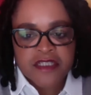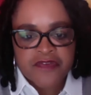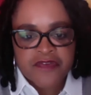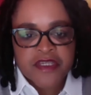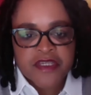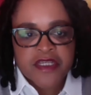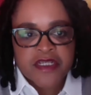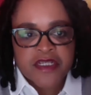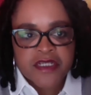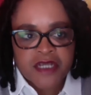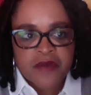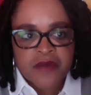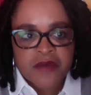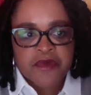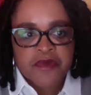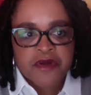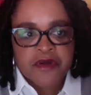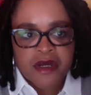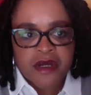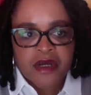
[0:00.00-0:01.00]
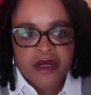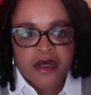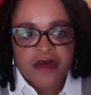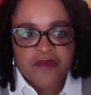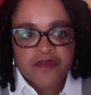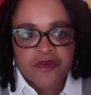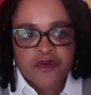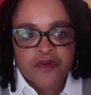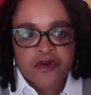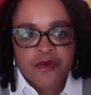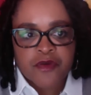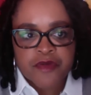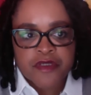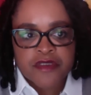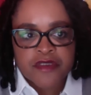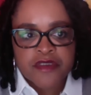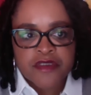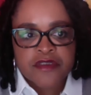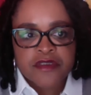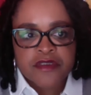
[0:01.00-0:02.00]
a significant number
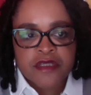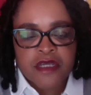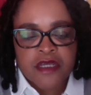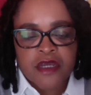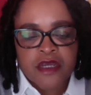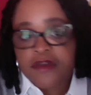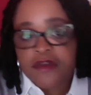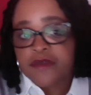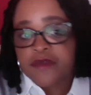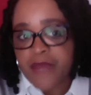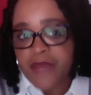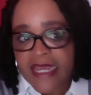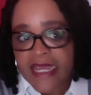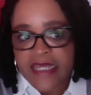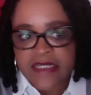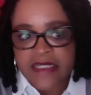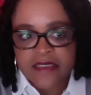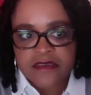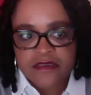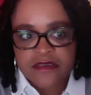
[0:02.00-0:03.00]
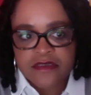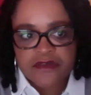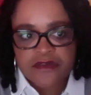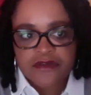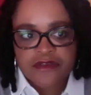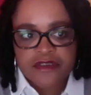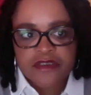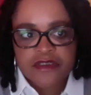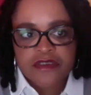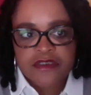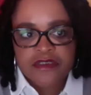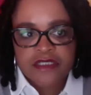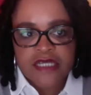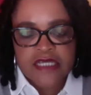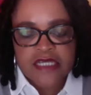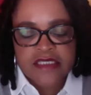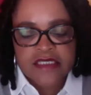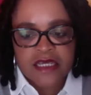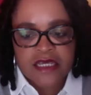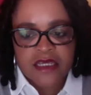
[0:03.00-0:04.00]
of corporates or buying
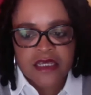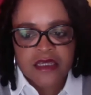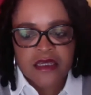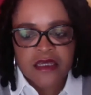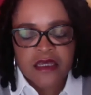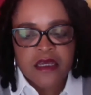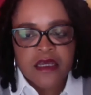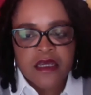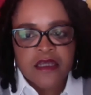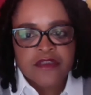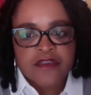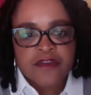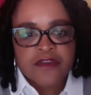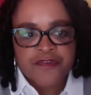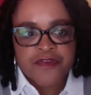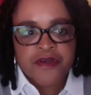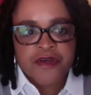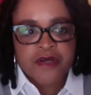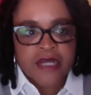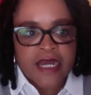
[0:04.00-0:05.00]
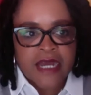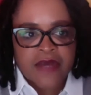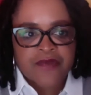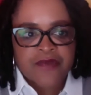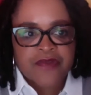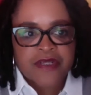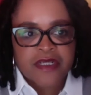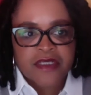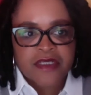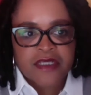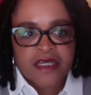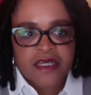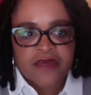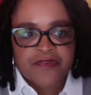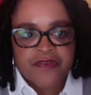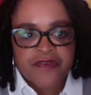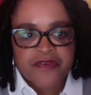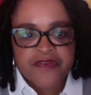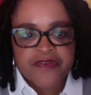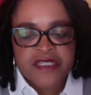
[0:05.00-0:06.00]
institutions, should I say, to feel
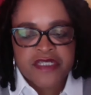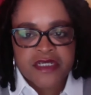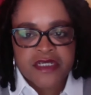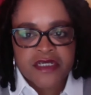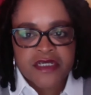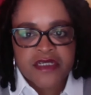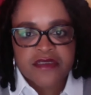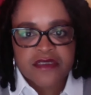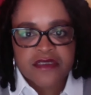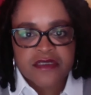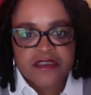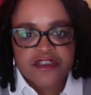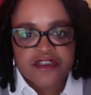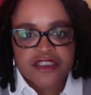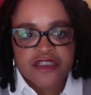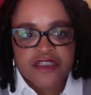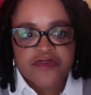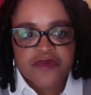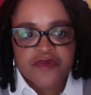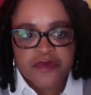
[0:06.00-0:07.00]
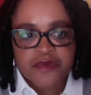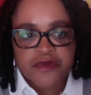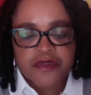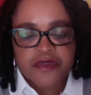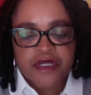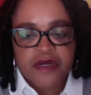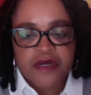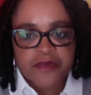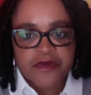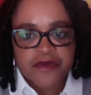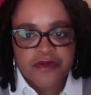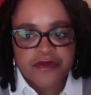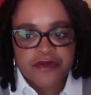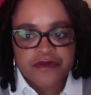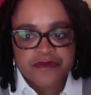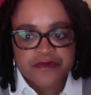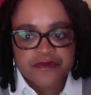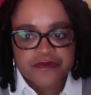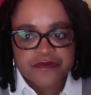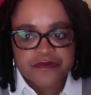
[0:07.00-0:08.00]
confident that 15 is an achievable
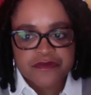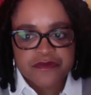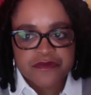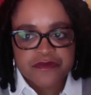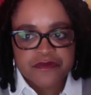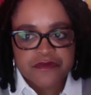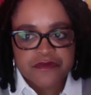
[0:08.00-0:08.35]
number.